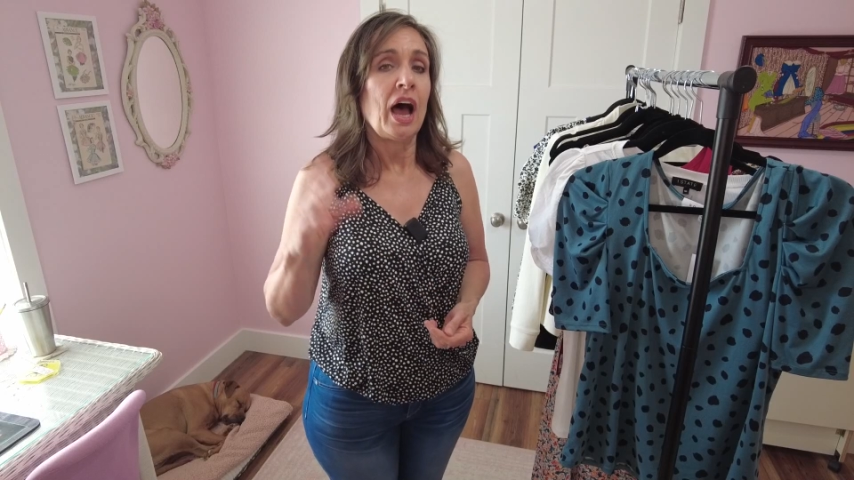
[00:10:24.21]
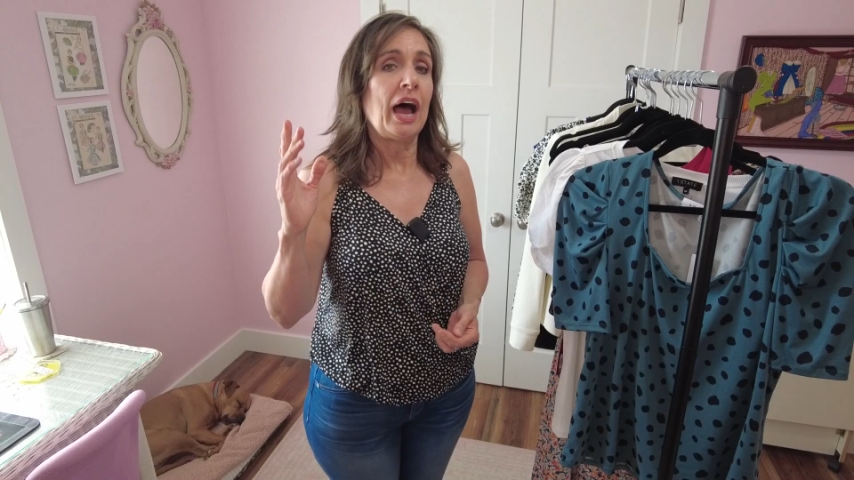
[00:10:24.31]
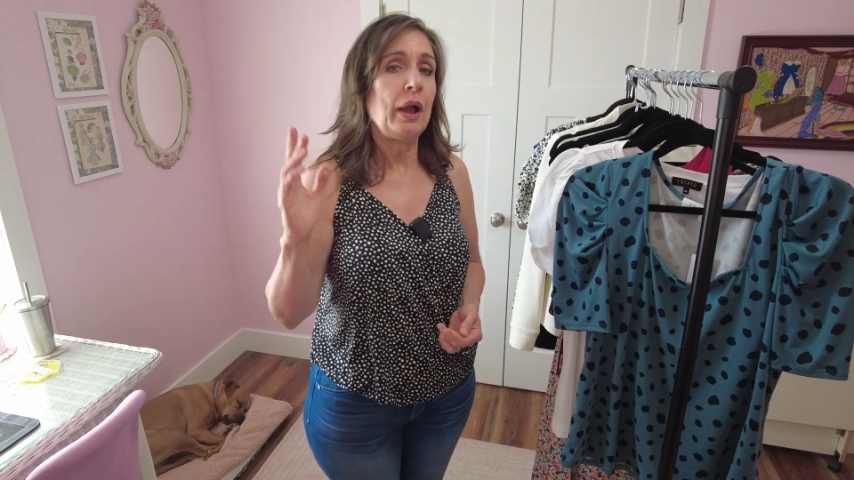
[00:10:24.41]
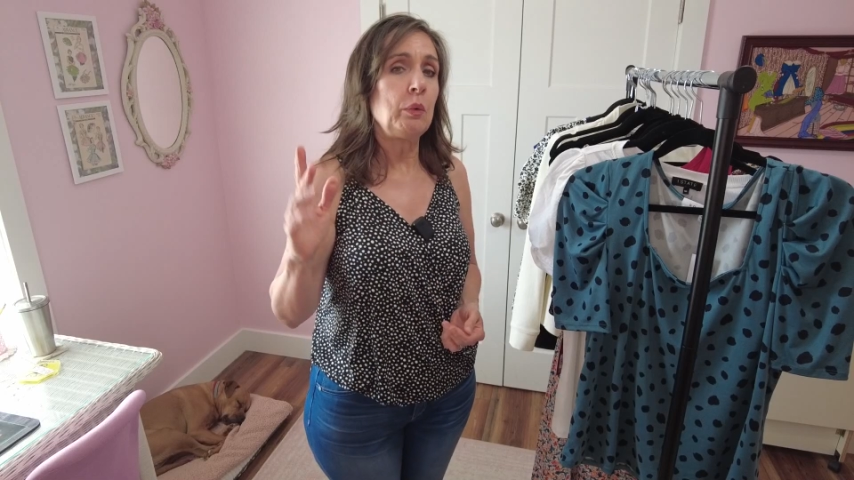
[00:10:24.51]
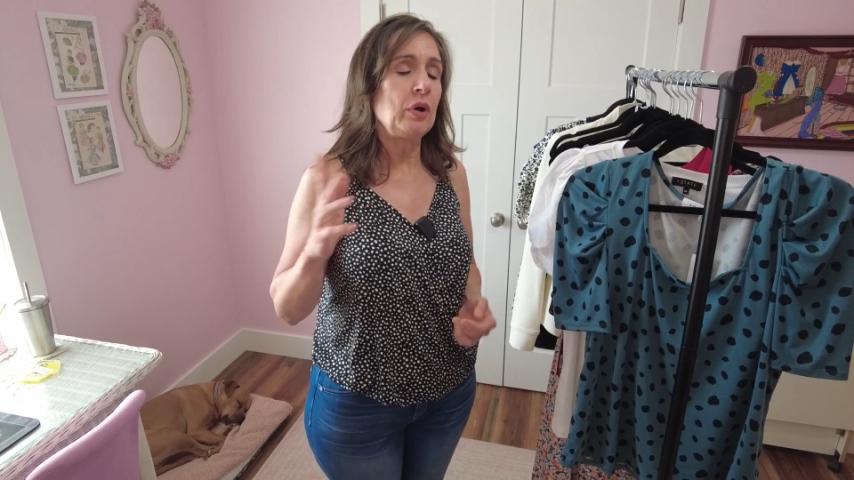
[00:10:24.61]

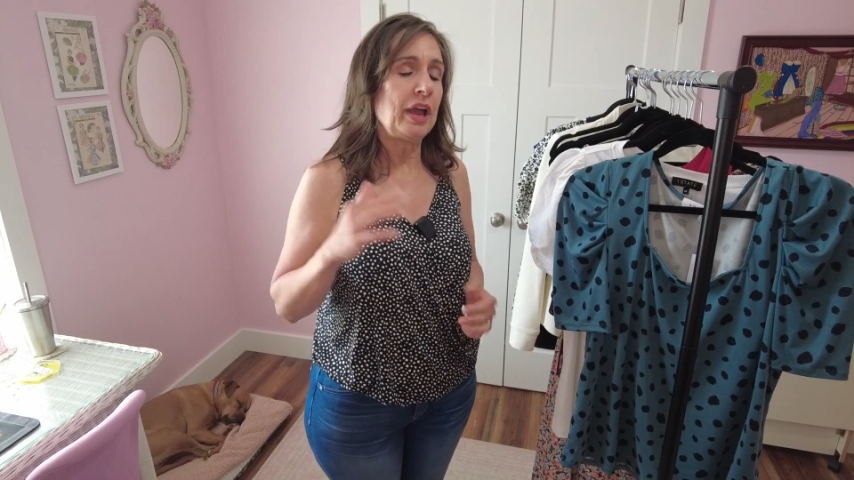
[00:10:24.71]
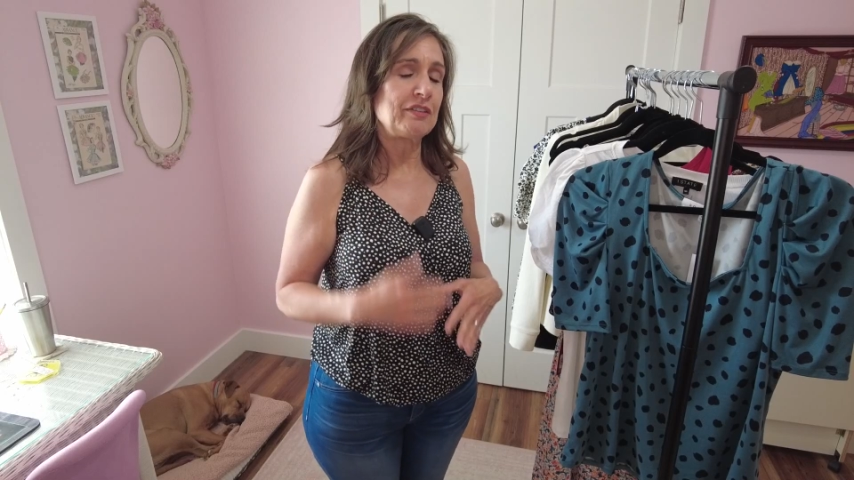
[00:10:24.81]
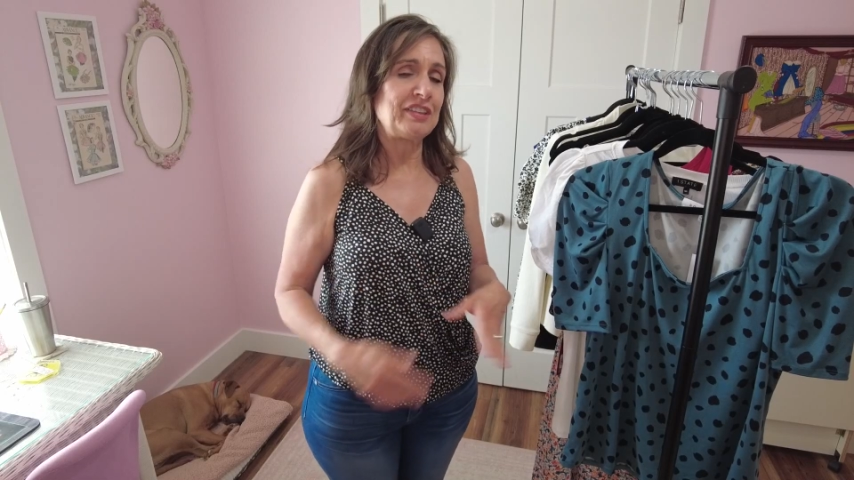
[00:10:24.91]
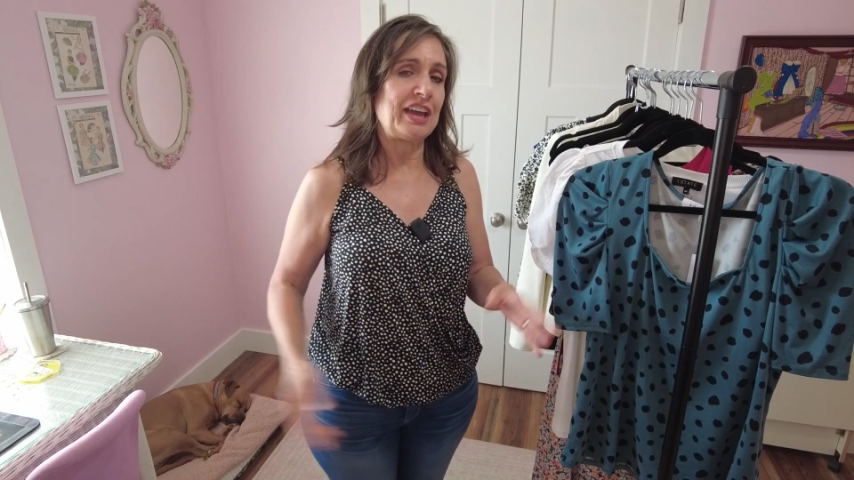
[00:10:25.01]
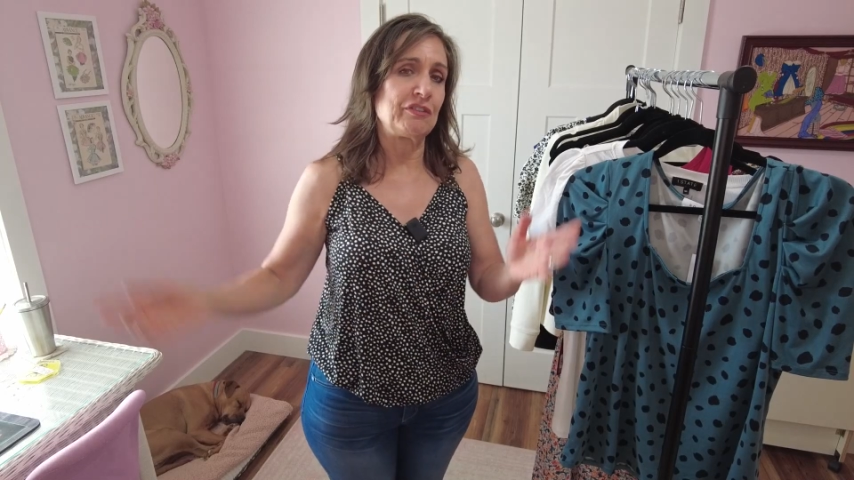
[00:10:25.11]
I will
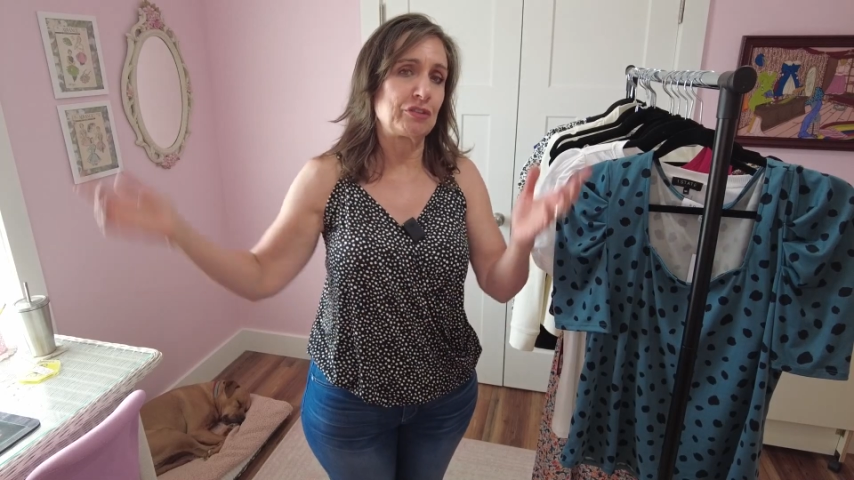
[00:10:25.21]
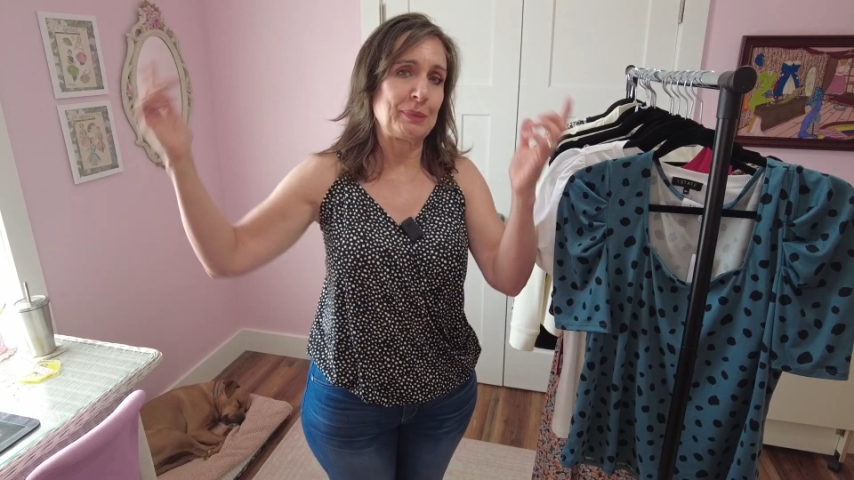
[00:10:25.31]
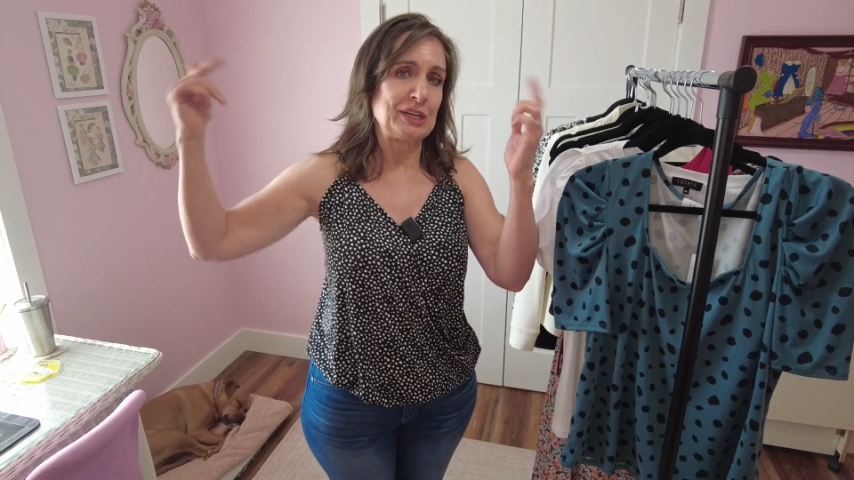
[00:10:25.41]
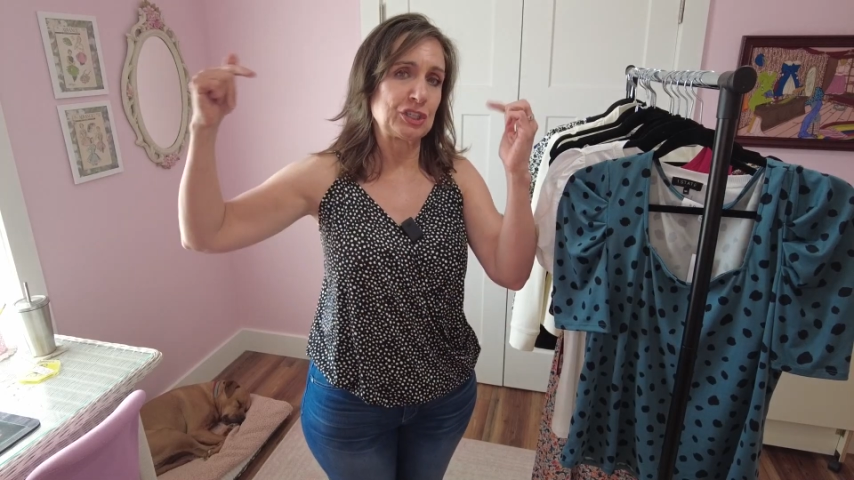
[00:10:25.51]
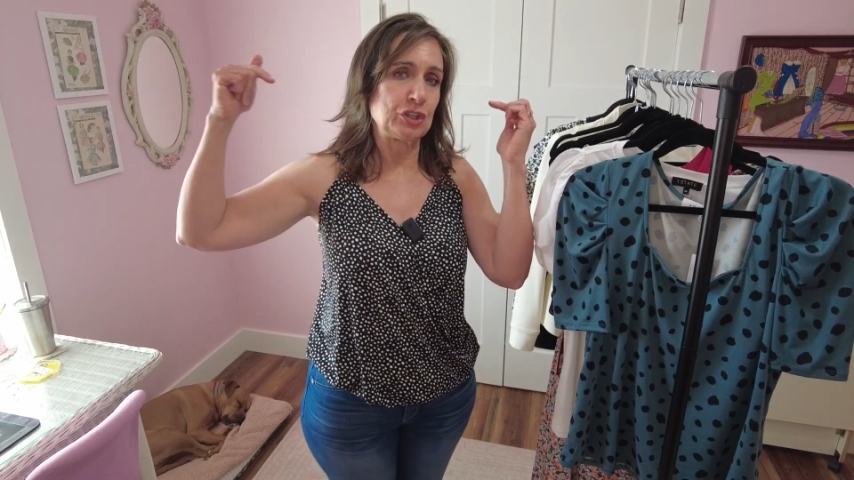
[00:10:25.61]
have that
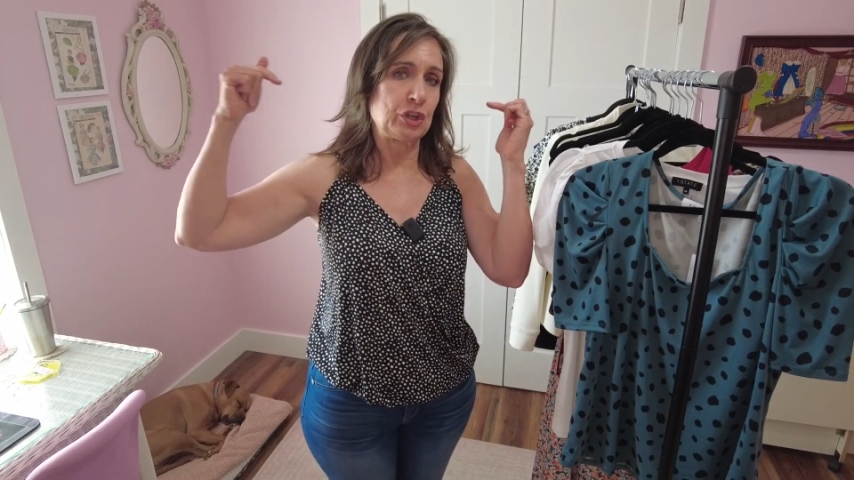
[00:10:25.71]
information